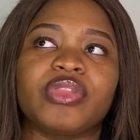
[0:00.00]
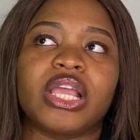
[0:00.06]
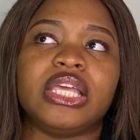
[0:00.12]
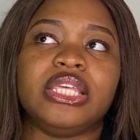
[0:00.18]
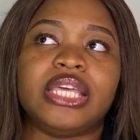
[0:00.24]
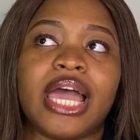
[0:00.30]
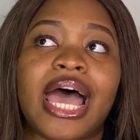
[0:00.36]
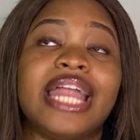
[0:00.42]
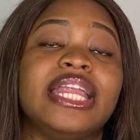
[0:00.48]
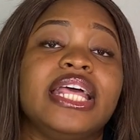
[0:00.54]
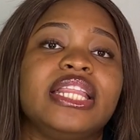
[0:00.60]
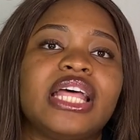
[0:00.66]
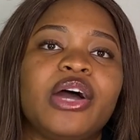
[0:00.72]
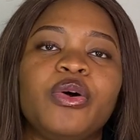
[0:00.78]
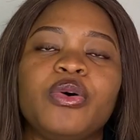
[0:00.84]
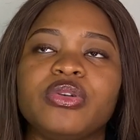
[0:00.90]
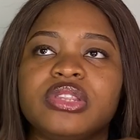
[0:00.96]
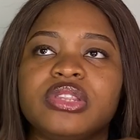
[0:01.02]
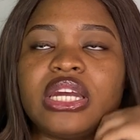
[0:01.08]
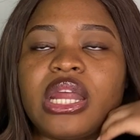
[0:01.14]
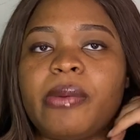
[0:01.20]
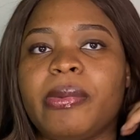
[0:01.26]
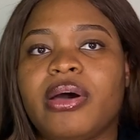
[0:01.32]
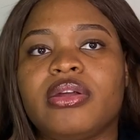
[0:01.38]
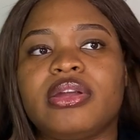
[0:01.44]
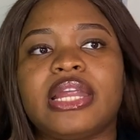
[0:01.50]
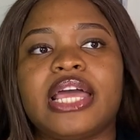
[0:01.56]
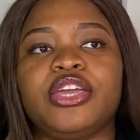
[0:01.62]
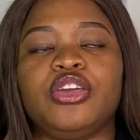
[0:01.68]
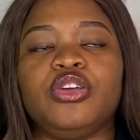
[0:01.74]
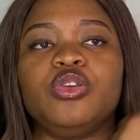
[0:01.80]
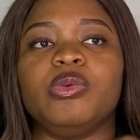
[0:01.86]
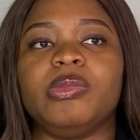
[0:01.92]
Yeah, and then that whole about
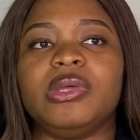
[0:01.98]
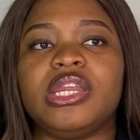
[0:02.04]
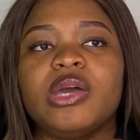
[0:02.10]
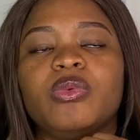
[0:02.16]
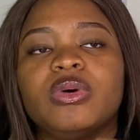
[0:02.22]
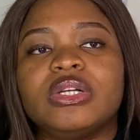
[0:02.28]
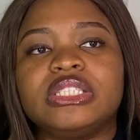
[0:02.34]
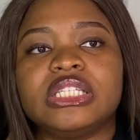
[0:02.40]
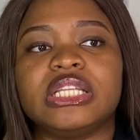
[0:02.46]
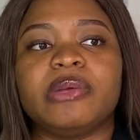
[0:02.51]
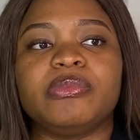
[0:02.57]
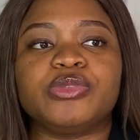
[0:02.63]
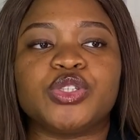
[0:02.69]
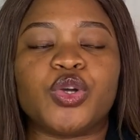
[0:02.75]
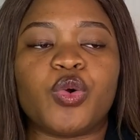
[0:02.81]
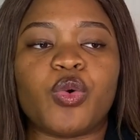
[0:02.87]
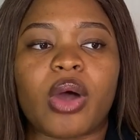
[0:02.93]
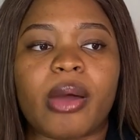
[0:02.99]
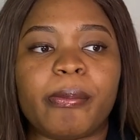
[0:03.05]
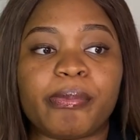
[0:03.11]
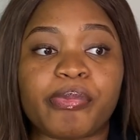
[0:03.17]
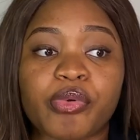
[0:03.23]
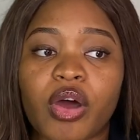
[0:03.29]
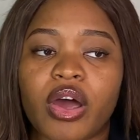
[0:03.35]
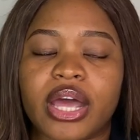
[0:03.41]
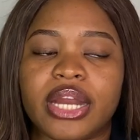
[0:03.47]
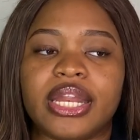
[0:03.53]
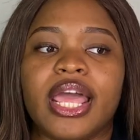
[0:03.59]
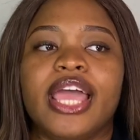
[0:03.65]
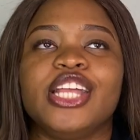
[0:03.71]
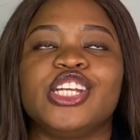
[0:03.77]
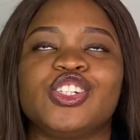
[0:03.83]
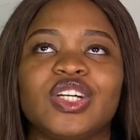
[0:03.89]
like, you know, media wanting them to go abroad,
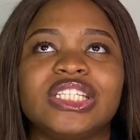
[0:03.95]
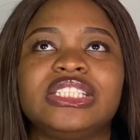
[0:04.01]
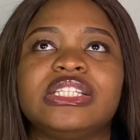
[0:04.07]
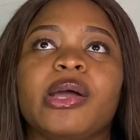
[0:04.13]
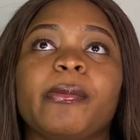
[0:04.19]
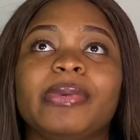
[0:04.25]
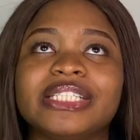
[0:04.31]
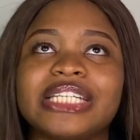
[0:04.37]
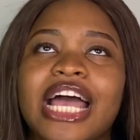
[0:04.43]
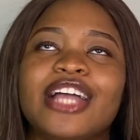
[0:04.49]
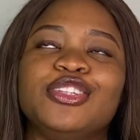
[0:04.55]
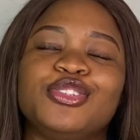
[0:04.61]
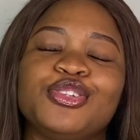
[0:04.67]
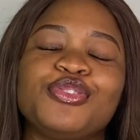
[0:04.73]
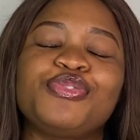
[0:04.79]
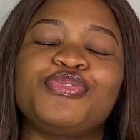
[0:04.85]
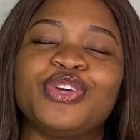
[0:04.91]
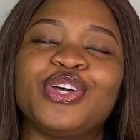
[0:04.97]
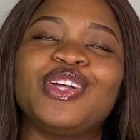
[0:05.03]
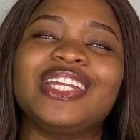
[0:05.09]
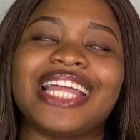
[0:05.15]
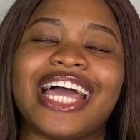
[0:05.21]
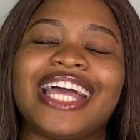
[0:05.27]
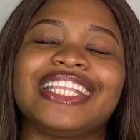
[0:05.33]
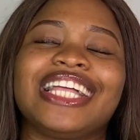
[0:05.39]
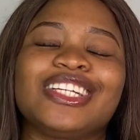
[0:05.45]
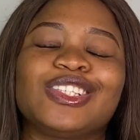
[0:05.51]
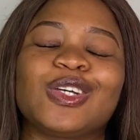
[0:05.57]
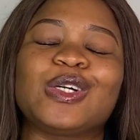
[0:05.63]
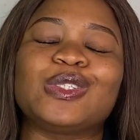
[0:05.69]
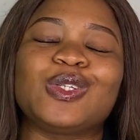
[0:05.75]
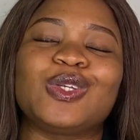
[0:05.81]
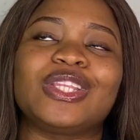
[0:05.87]
interesting. But I do feel like that's
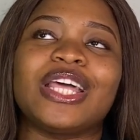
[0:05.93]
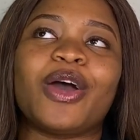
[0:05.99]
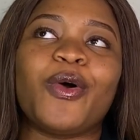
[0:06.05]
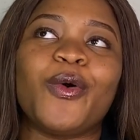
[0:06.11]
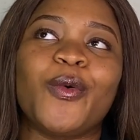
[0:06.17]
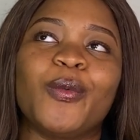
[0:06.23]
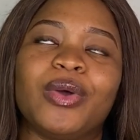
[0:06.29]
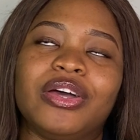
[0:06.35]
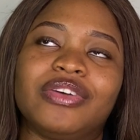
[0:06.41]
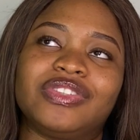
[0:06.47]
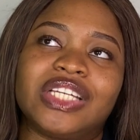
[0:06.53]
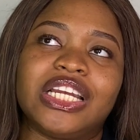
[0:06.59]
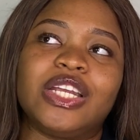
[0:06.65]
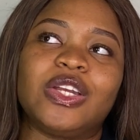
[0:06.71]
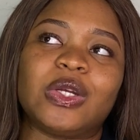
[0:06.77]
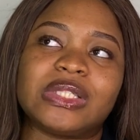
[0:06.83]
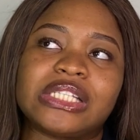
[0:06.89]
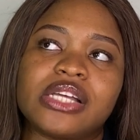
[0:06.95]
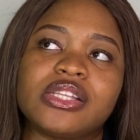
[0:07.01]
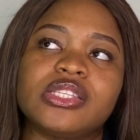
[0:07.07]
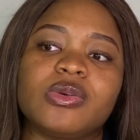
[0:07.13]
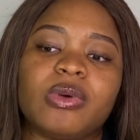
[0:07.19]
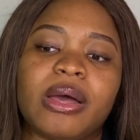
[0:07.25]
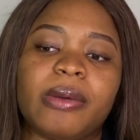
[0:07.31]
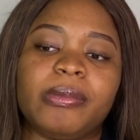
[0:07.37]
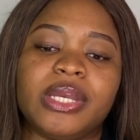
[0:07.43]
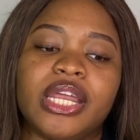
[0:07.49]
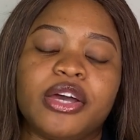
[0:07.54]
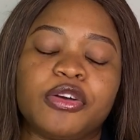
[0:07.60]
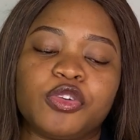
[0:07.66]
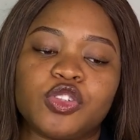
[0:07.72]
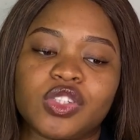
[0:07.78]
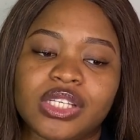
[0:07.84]
also their own way of telling us that Tiwa and media are
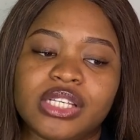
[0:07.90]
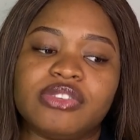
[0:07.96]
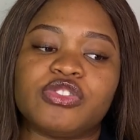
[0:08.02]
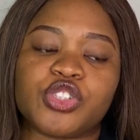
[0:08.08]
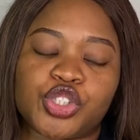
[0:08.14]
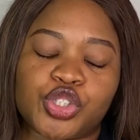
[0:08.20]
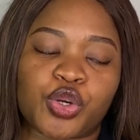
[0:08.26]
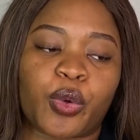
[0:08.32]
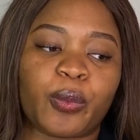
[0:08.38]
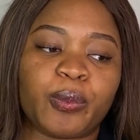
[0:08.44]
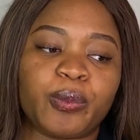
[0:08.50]
going to leave the show.